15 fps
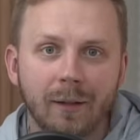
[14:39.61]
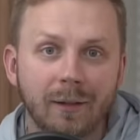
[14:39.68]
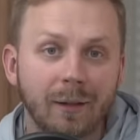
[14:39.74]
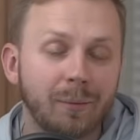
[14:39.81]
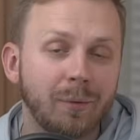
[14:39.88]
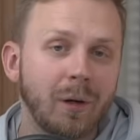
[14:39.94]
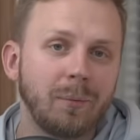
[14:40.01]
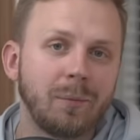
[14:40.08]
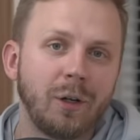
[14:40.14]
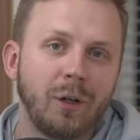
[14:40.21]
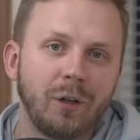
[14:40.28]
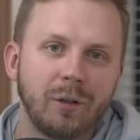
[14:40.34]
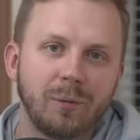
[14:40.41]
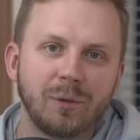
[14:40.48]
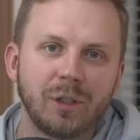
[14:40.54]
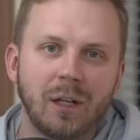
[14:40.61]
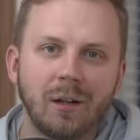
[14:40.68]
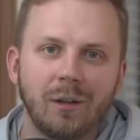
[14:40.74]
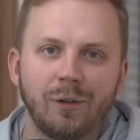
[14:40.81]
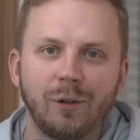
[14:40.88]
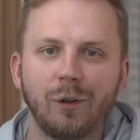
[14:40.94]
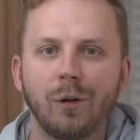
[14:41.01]
Subscribe to the YouTube
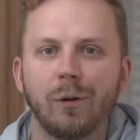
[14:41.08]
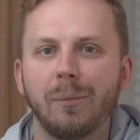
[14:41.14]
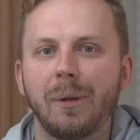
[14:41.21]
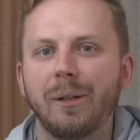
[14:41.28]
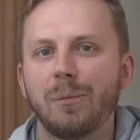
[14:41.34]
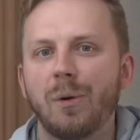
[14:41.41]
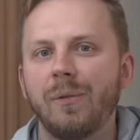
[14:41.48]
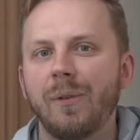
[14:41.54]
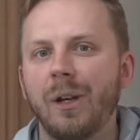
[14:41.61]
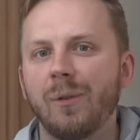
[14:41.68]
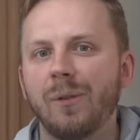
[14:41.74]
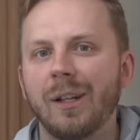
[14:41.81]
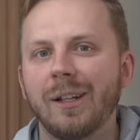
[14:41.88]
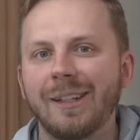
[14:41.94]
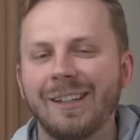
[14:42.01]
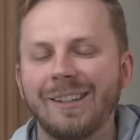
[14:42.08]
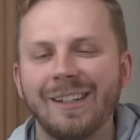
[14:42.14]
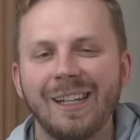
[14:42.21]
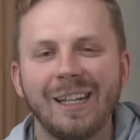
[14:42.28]
channel so you don't miss more videos like this